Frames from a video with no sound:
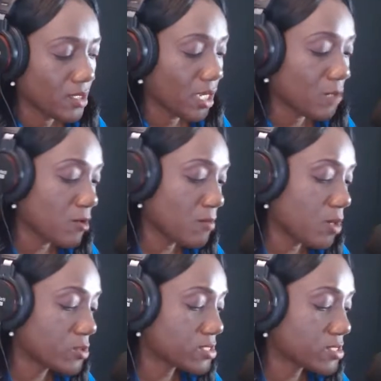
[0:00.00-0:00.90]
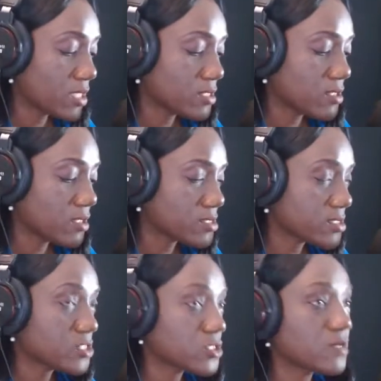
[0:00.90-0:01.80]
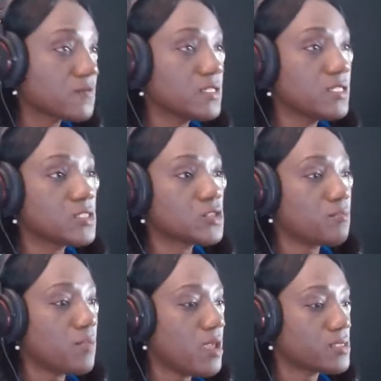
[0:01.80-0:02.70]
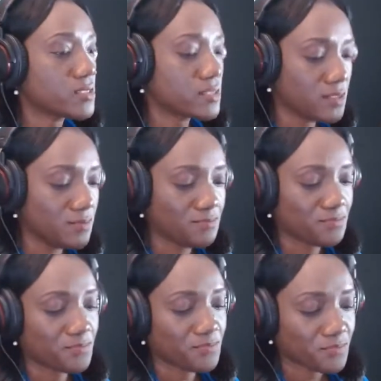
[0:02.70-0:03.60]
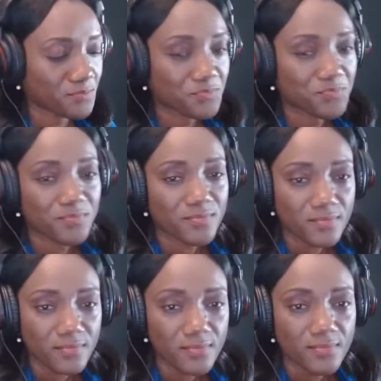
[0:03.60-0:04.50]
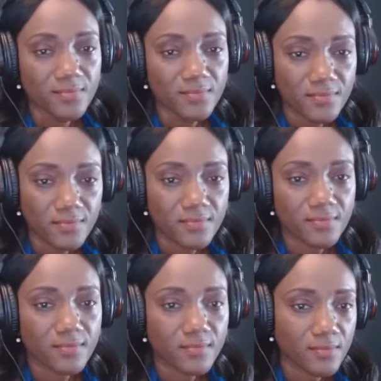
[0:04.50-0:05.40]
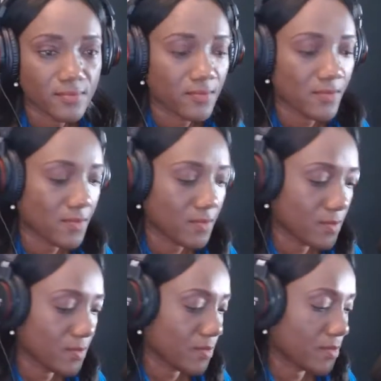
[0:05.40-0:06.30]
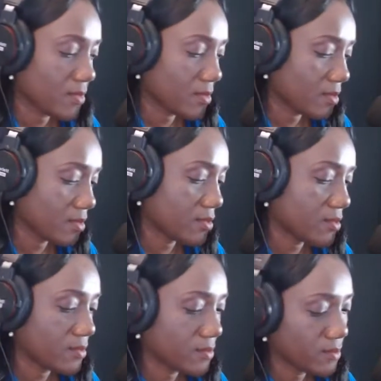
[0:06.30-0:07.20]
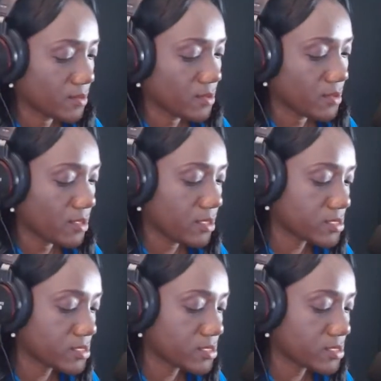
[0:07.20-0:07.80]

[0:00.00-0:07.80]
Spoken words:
And we're about to start another session of Leadership Plus. I am what He says I am. Where He says.